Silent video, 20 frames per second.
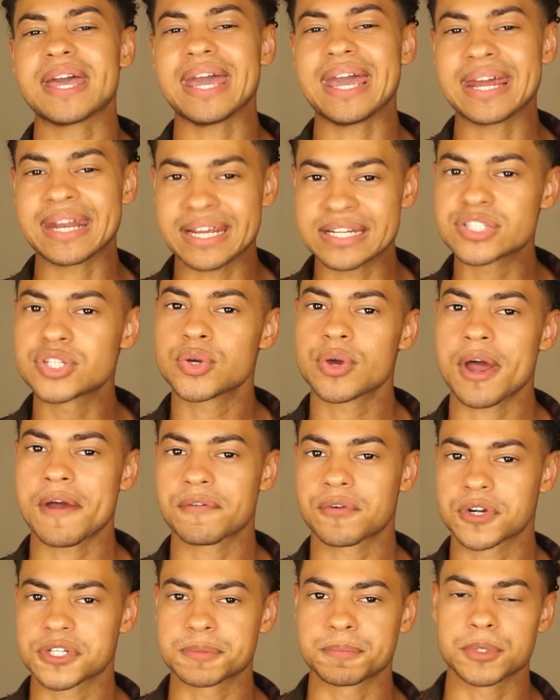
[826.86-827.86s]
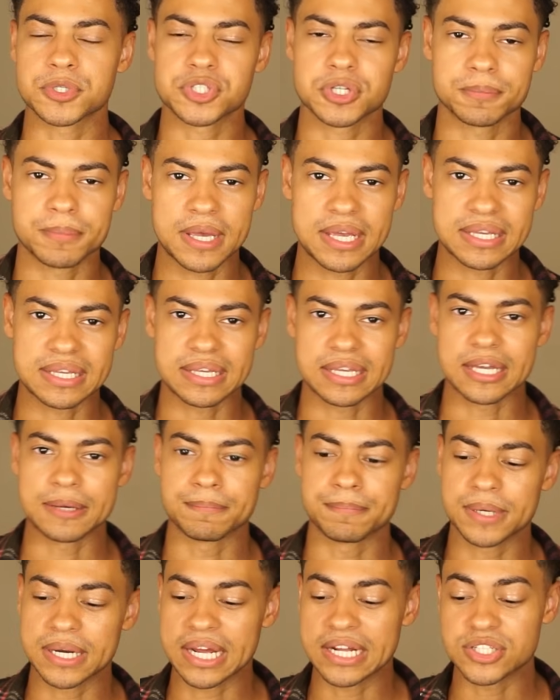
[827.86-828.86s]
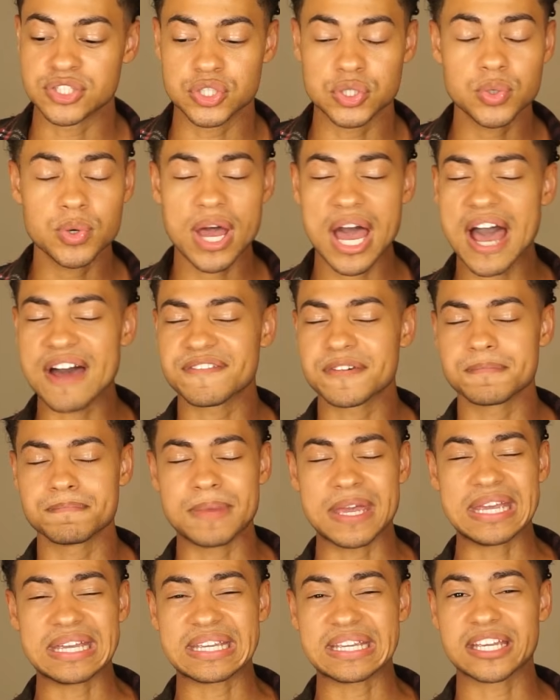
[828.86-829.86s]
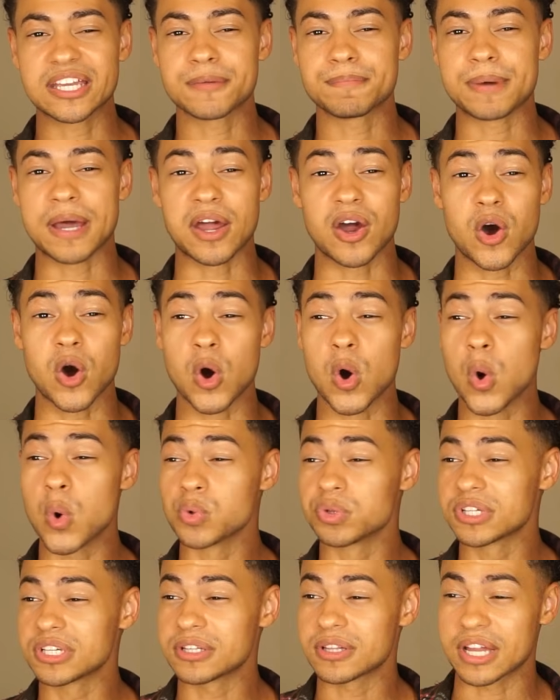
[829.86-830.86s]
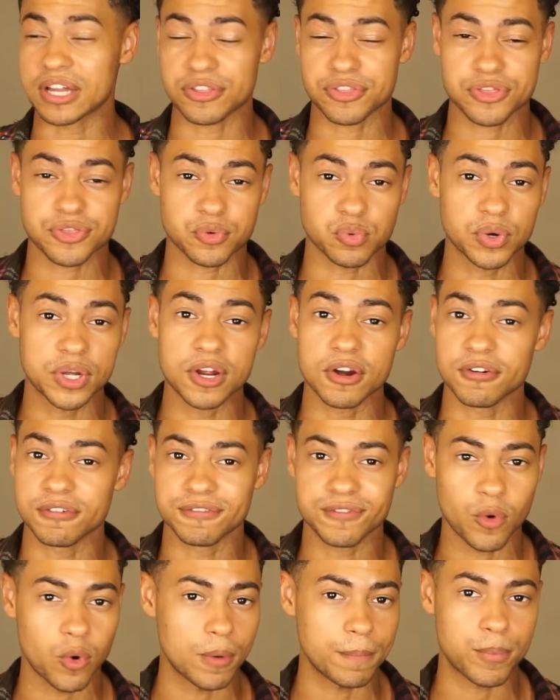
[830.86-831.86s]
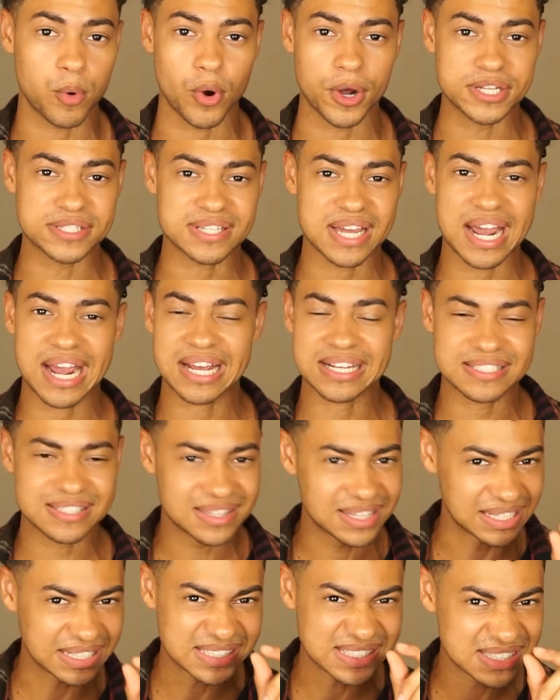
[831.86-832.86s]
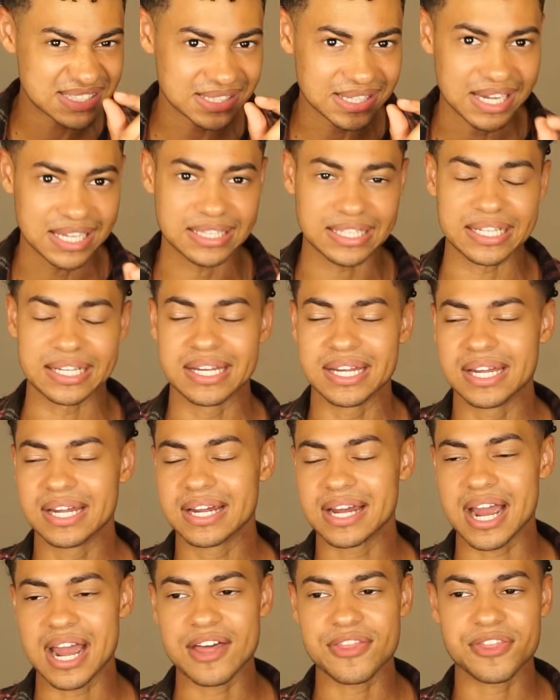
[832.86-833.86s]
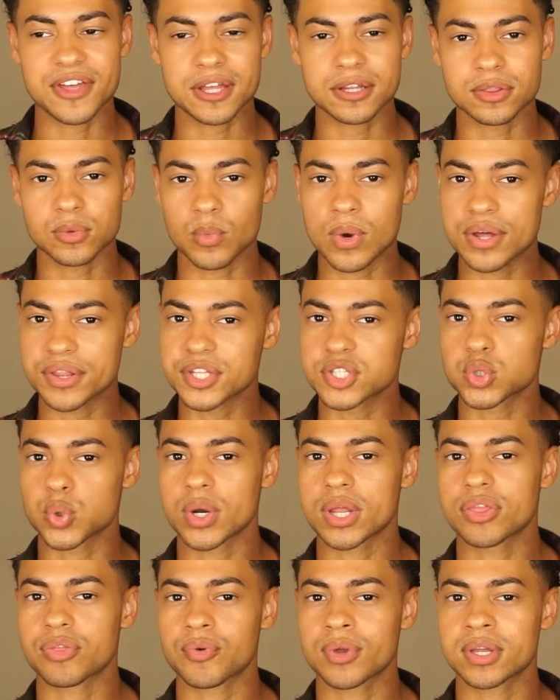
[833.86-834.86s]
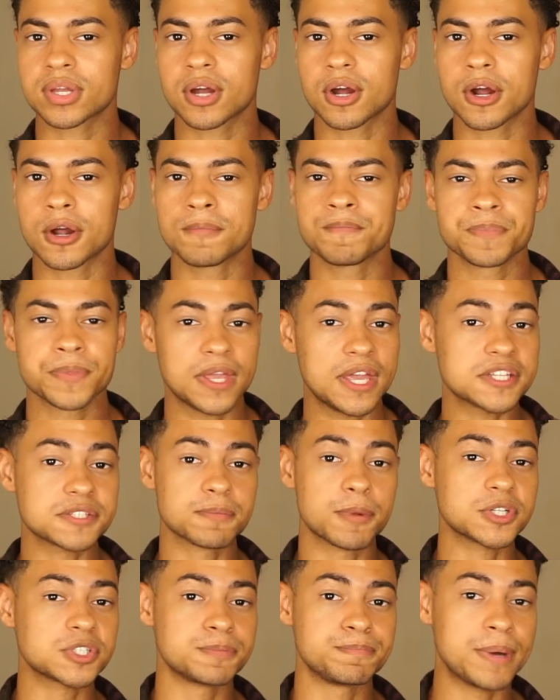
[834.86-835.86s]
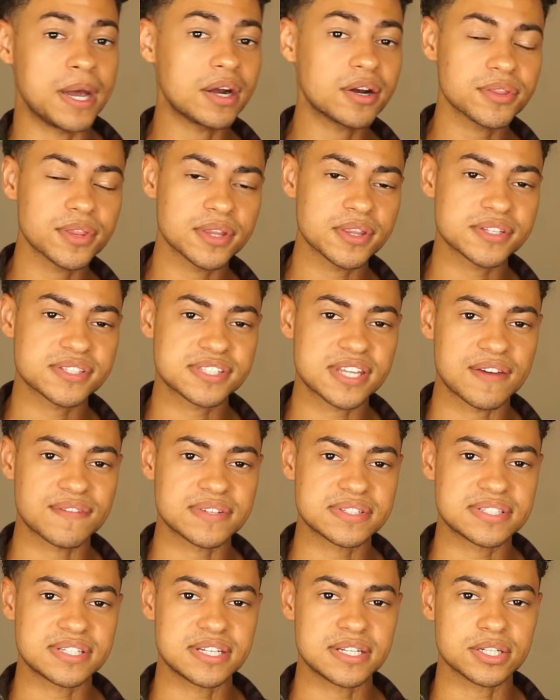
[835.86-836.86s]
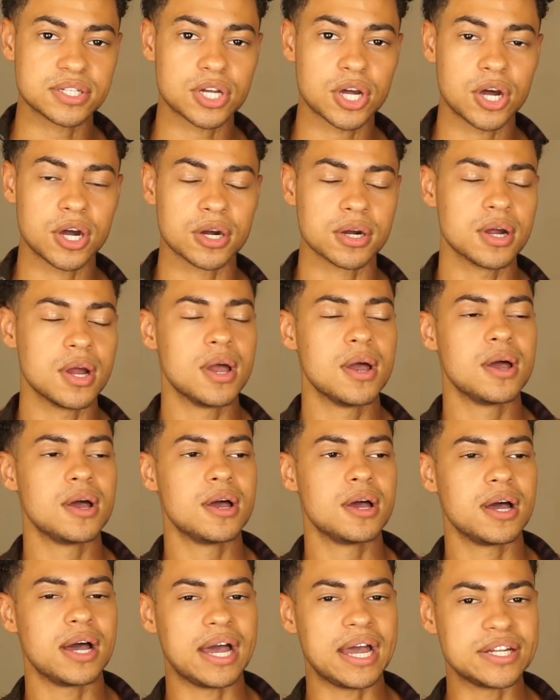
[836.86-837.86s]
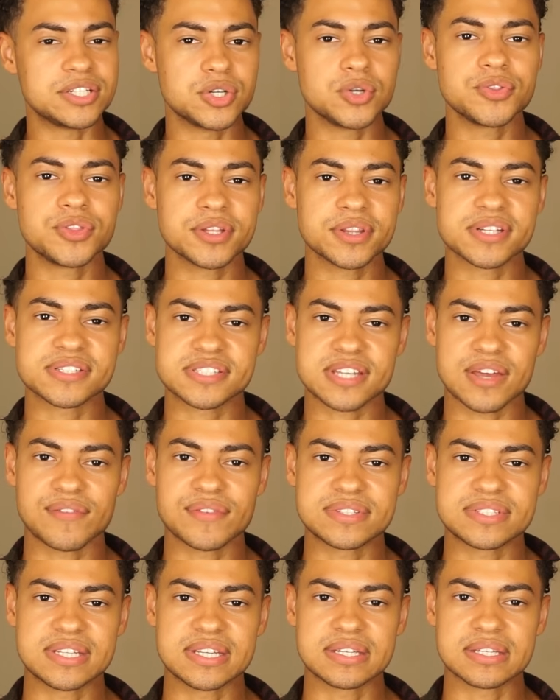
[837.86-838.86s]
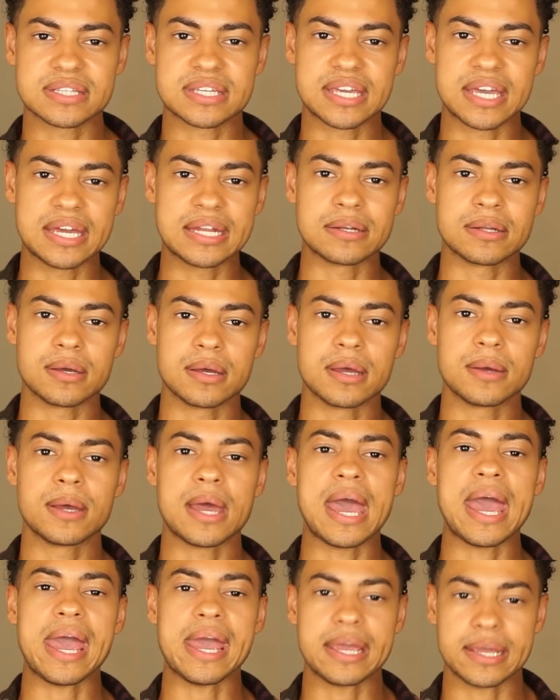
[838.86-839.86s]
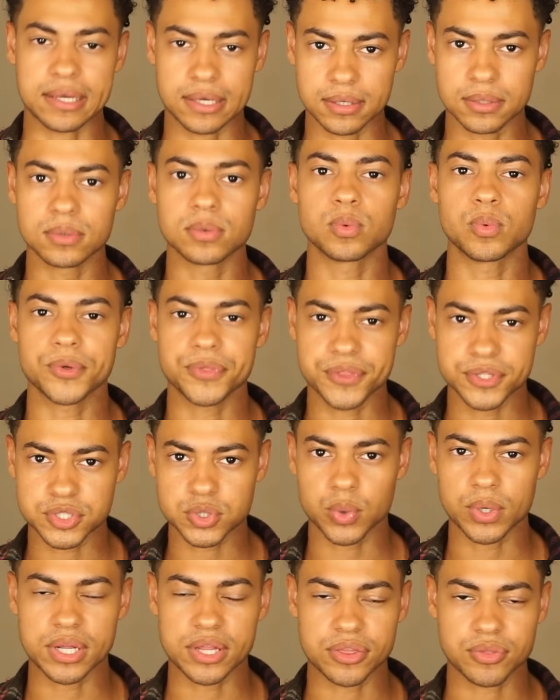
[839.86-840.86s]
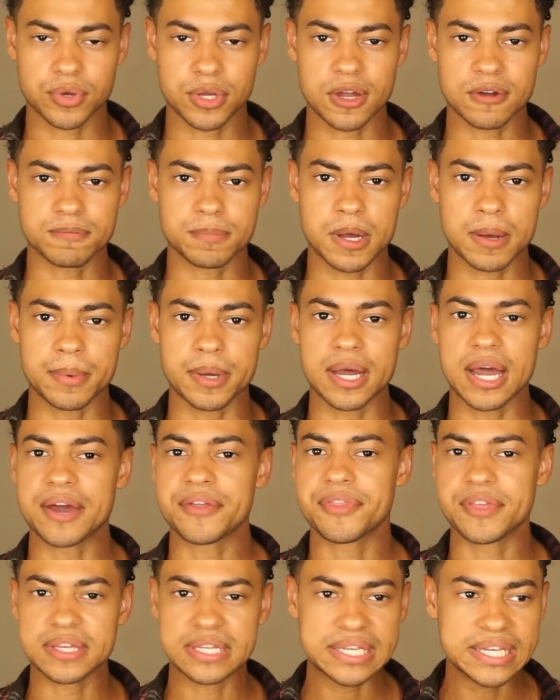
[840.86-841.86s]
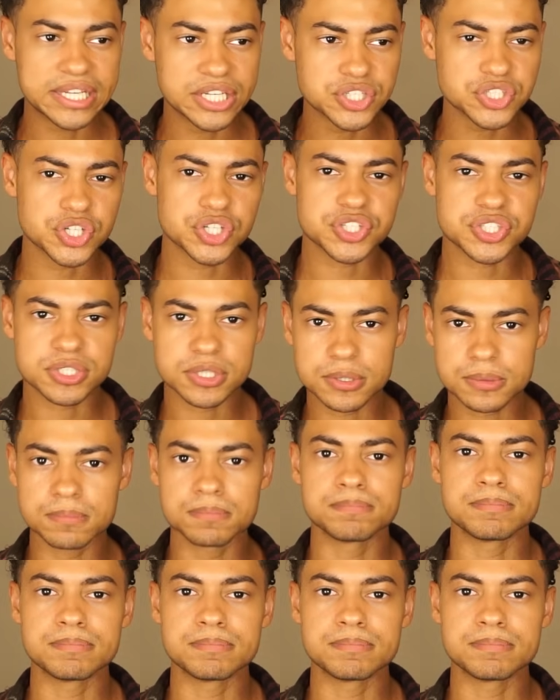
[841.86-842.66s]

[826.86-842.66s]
and I do have Chris Buescher making it. But I do have him making it by only like 3 or 4 points, I think slightly. I think while the 23 car is much better than the 17 car, I do think the 17 can hang with the 23 of Bubba. I think he can just